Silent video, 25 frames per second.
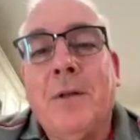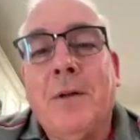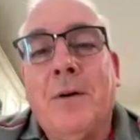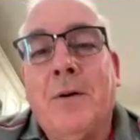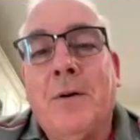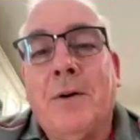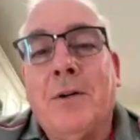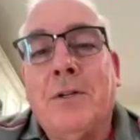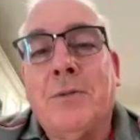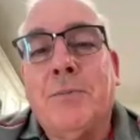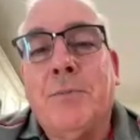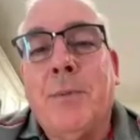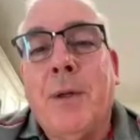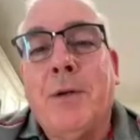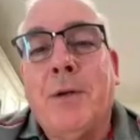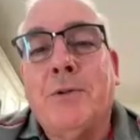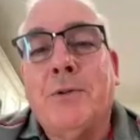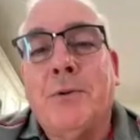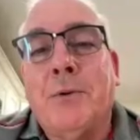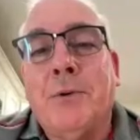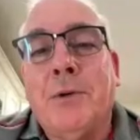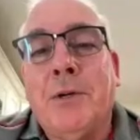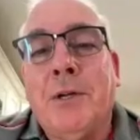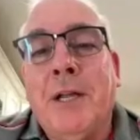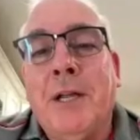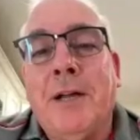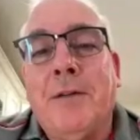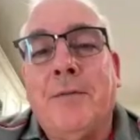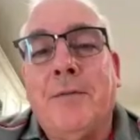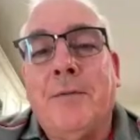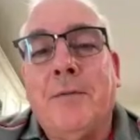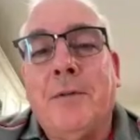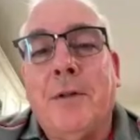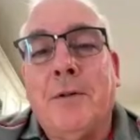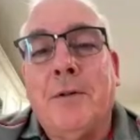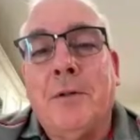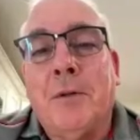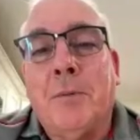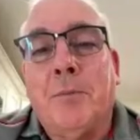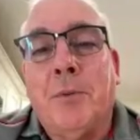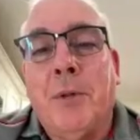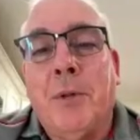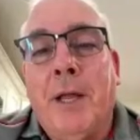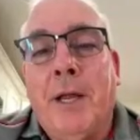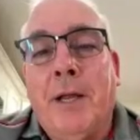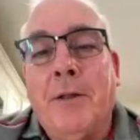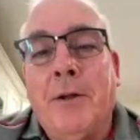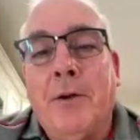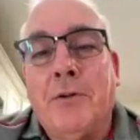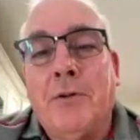or a special gift to
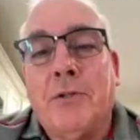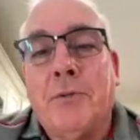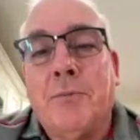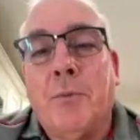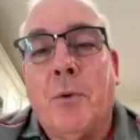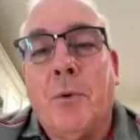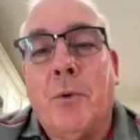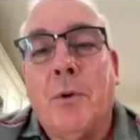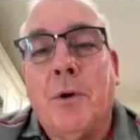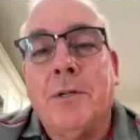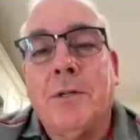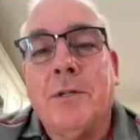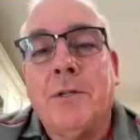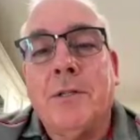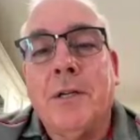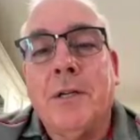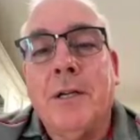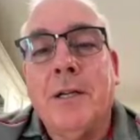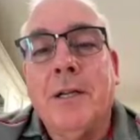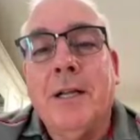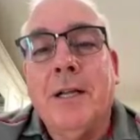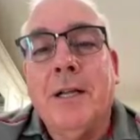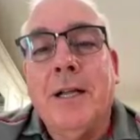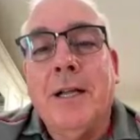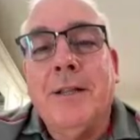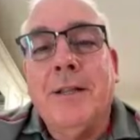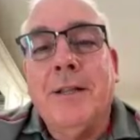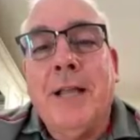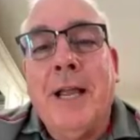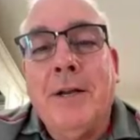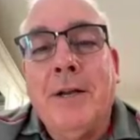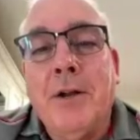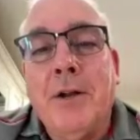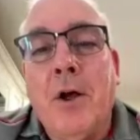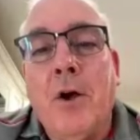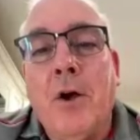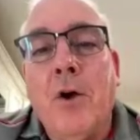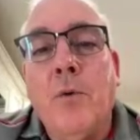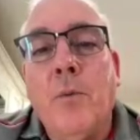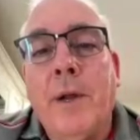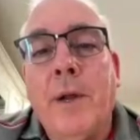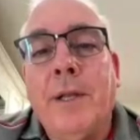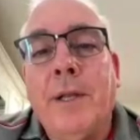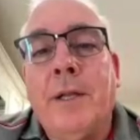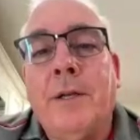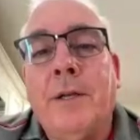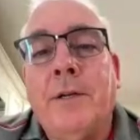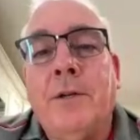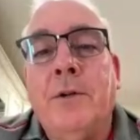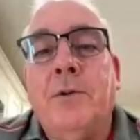play those sports. They know
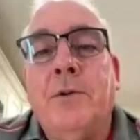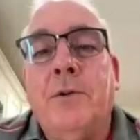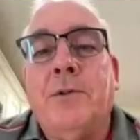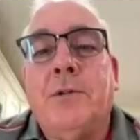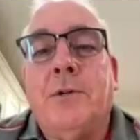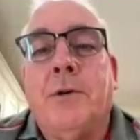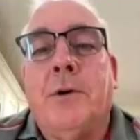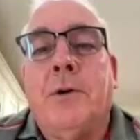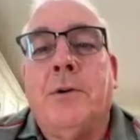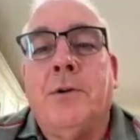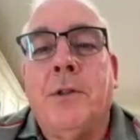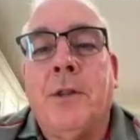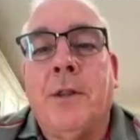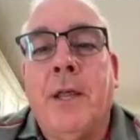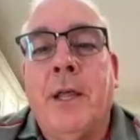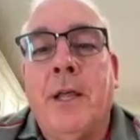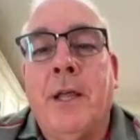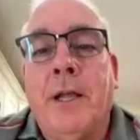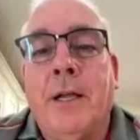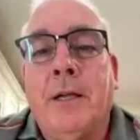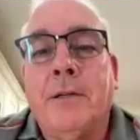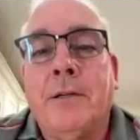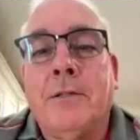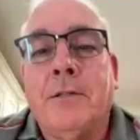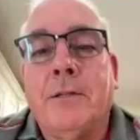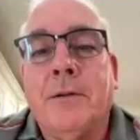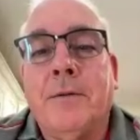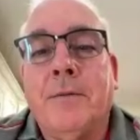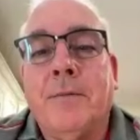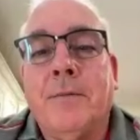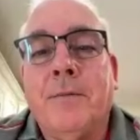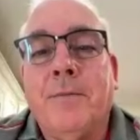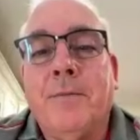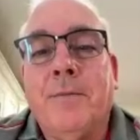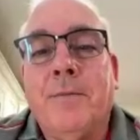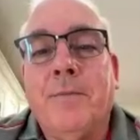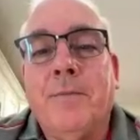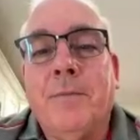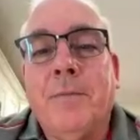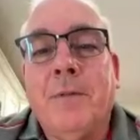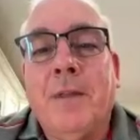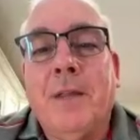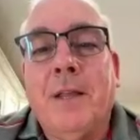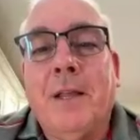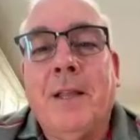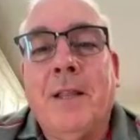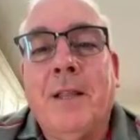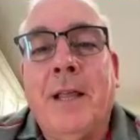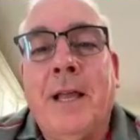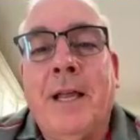when to do certain things.
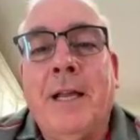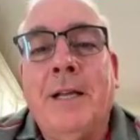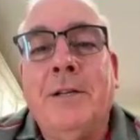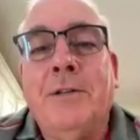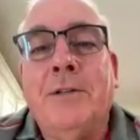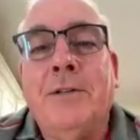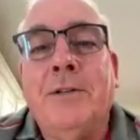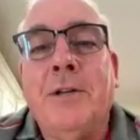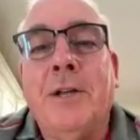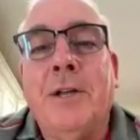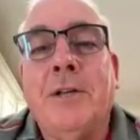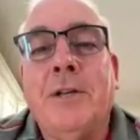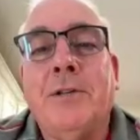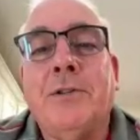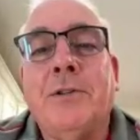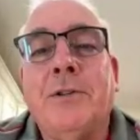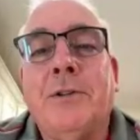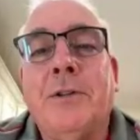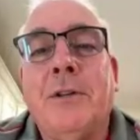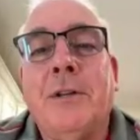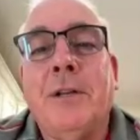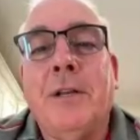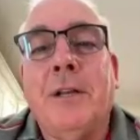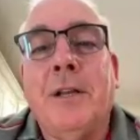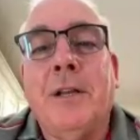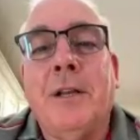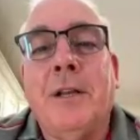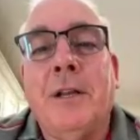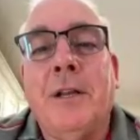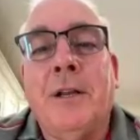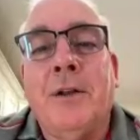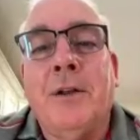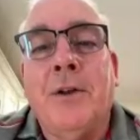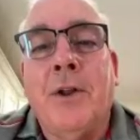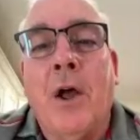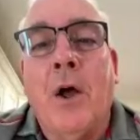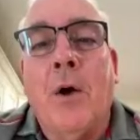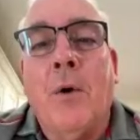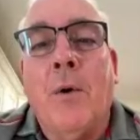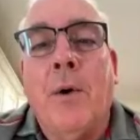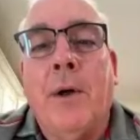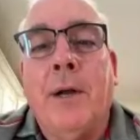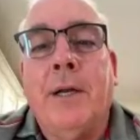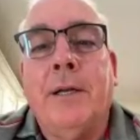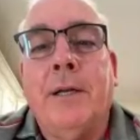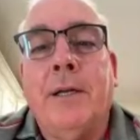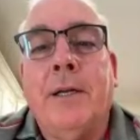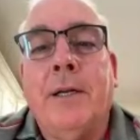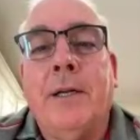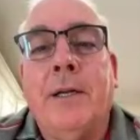They just know it.
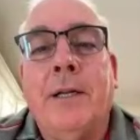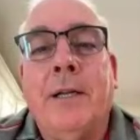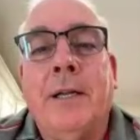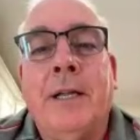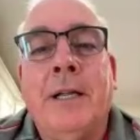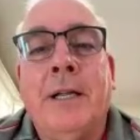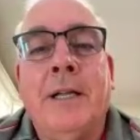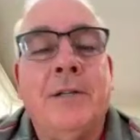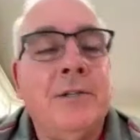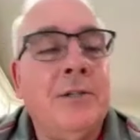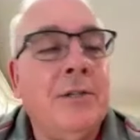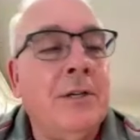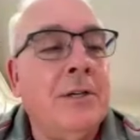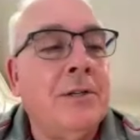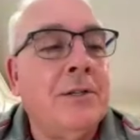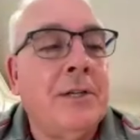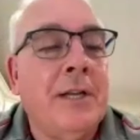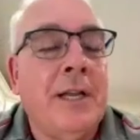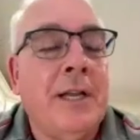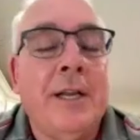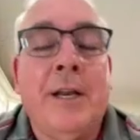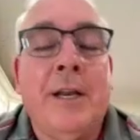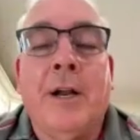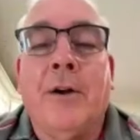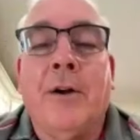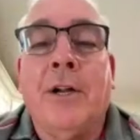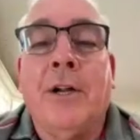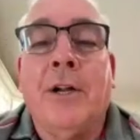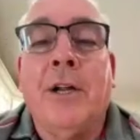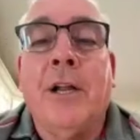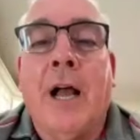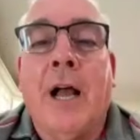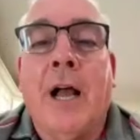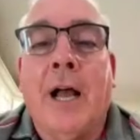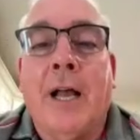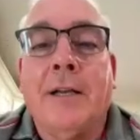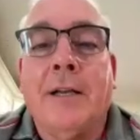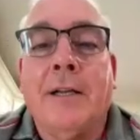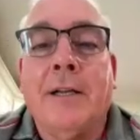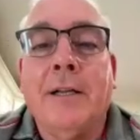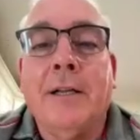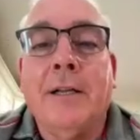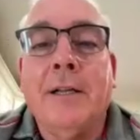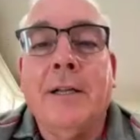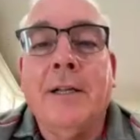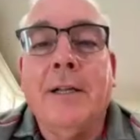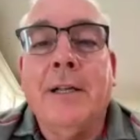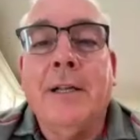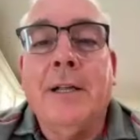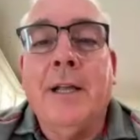It's just in their gut,
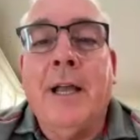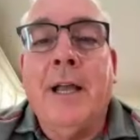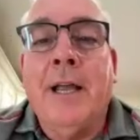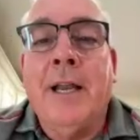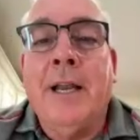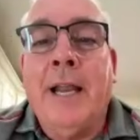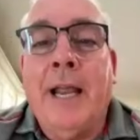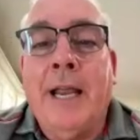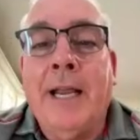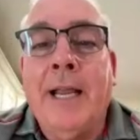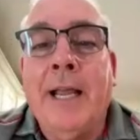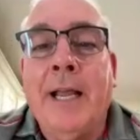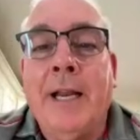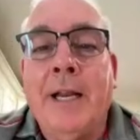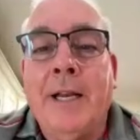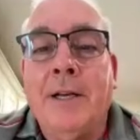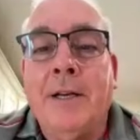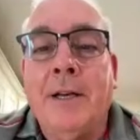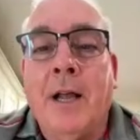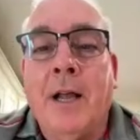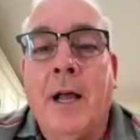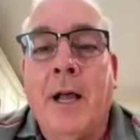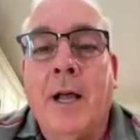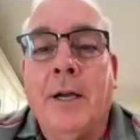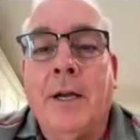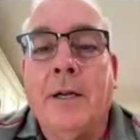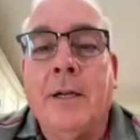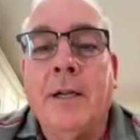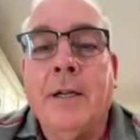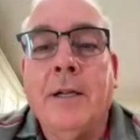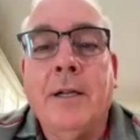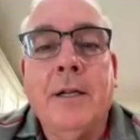and they get it done.